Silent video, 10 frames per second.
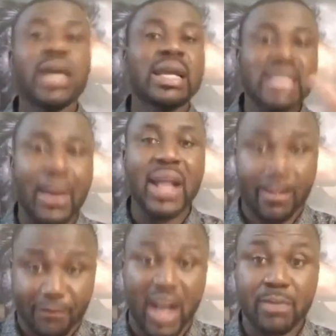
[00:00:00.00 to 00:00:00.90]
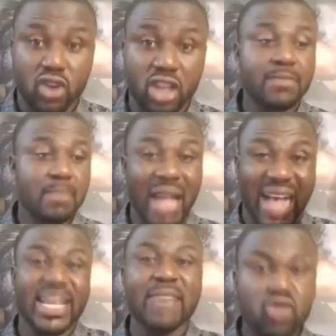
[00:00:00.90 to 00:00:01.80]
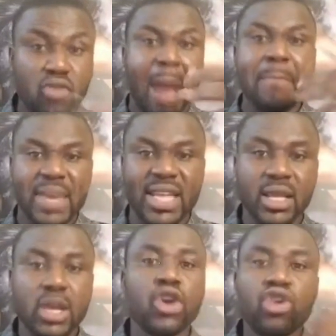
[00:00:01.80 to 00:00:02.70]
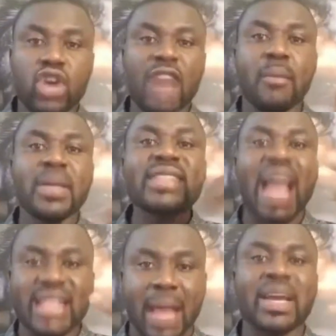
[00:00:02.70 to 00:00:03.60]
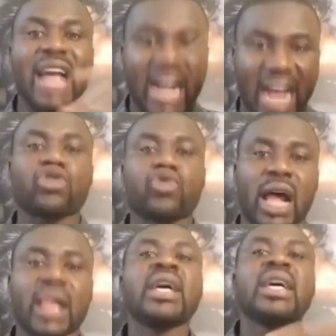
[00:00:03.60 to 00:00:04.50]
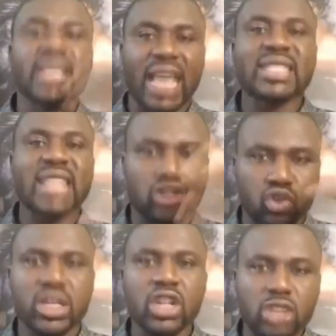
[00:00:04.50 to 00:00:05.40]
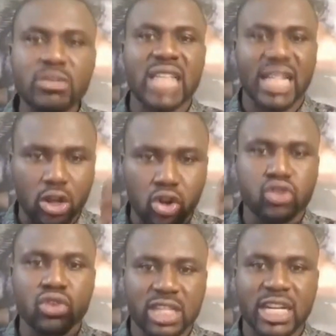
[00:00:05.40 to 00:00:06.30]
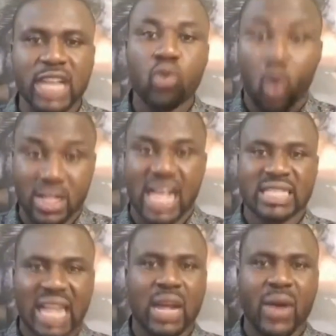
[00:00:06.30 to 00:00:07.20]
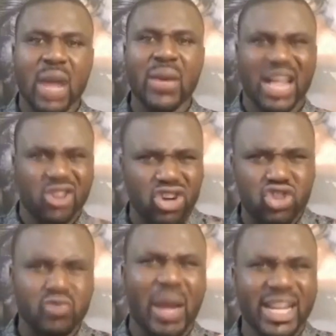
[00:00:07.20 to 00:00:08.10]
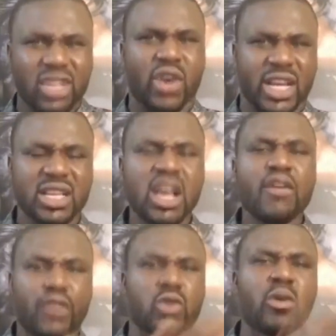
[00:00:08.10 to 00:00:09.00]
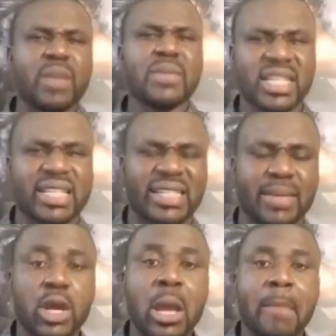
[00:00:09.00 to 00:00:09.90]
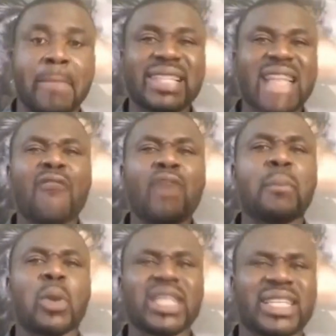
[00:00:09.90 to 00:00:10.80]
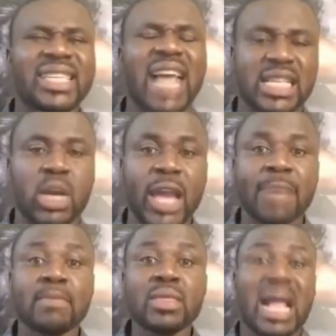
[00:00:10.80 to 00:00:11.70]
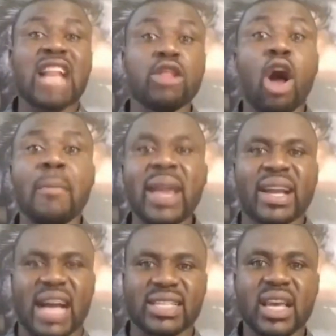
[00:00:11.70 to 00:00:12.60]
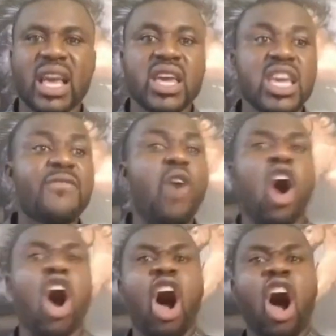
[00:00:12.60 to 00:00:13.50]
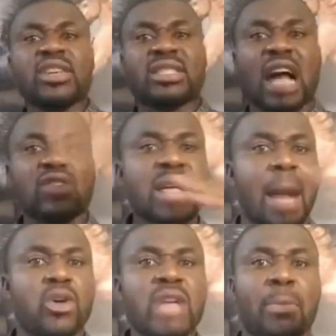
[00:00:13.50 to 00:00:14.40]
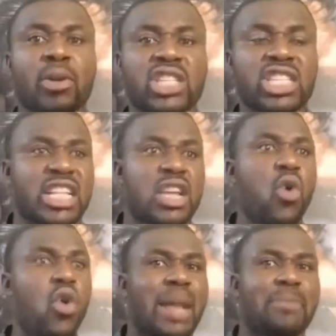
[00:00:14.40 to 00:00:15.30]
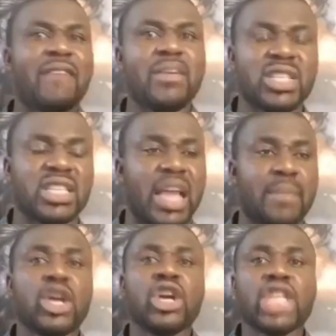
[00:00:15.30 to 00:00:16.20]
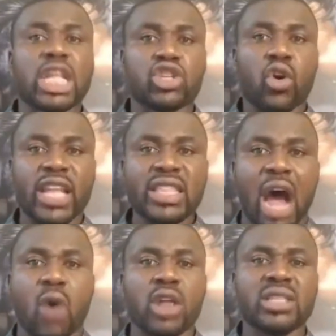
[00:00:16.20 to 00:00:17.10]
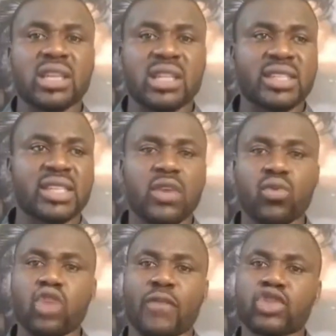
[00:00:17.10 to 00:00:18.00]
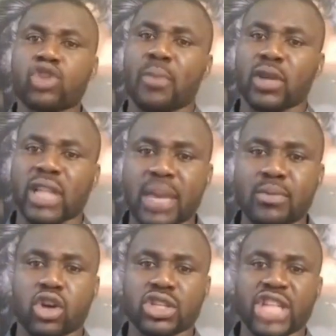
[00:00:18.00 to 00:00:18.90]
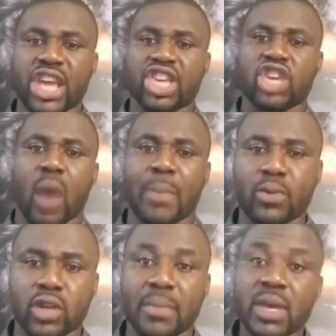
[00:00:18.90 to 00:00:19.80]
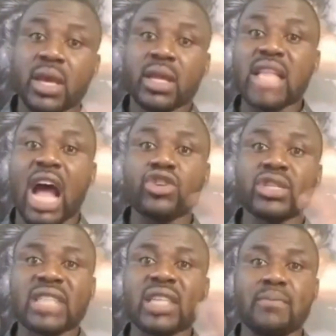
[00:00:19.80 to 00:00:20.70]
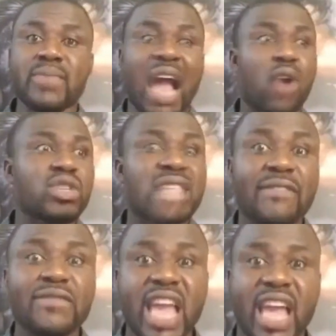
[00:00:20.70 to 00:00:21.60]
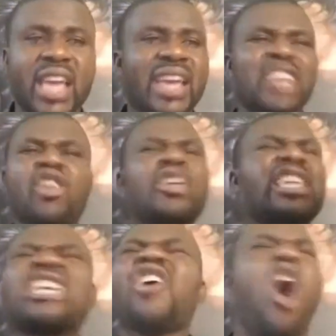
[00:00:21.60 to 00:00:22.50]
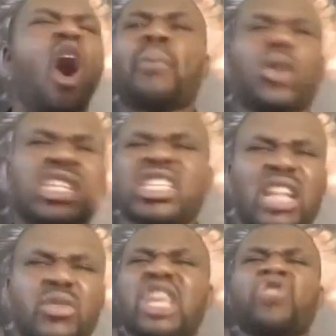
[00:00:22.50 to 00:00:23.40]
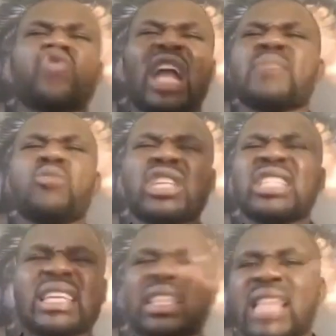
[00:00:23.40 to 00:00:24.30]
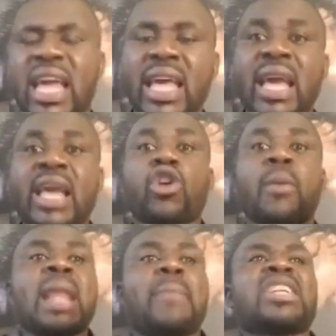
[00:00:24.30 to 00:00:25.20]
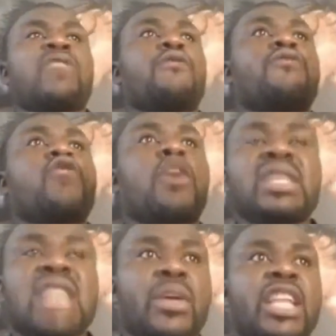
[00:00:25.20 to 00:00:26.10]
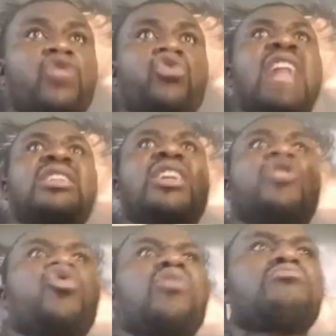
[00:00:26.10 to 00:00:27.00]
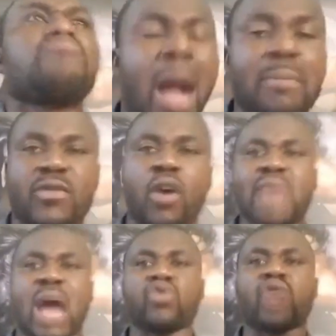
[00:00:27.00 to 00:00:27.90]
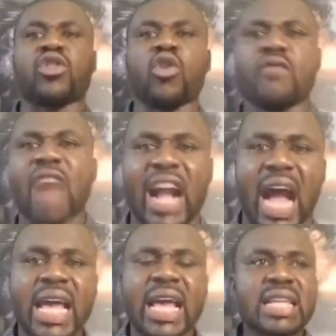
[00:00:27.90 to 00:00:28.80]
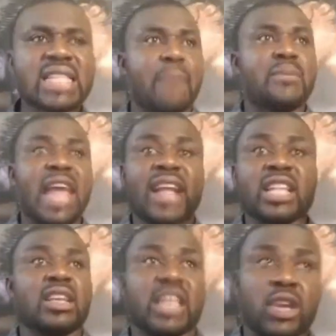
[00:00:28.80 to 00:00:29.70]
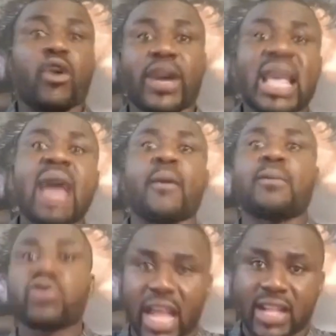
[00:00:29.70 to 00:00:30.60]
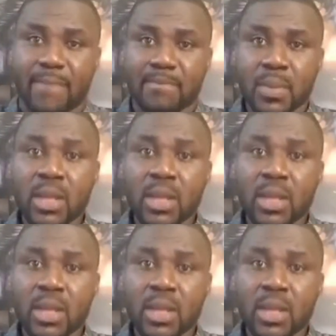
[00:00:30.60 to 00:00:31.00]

That one a fact because as a human being, you have to be dynamic and rational. Yes, now true say those ministers they go through stress. We understand. And right away, I don't reduce my rhetorics for some of the ministers them. But now for politicians, the way now lawmakers, if all Southern Cameroonian politicians they hold a private meeting them, they to say okay now one declare say we not support again because they kill our people them. Now you see I say Biago start fear. It not kill all politicians where they unanimously declare. It will be a matter of front media where they do that declaration. So bam before Biago no, I don't go viral. Now Biag going to have to protect them.